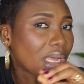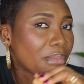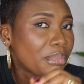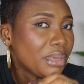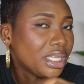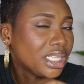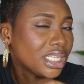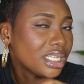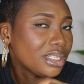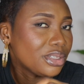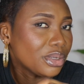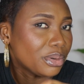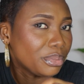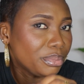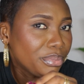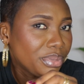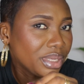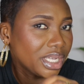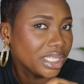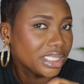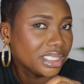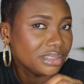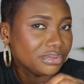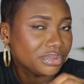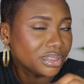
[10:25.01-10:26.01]
amended your
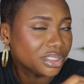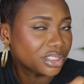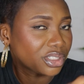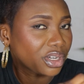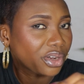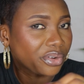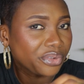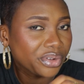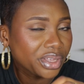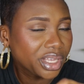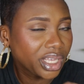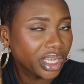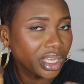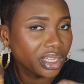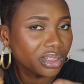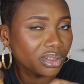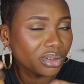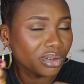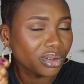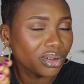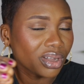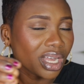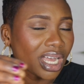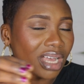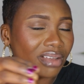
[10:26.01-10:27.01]
bed if it's creaking
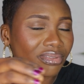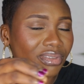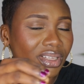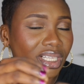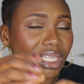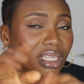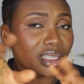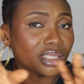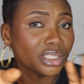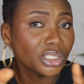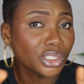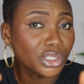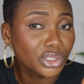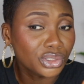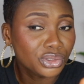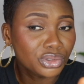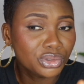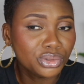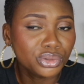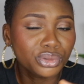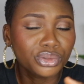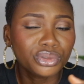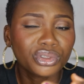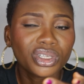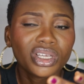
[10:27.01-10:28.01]
or having any
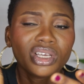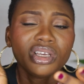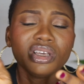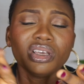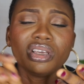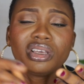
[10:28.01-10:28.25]
issues.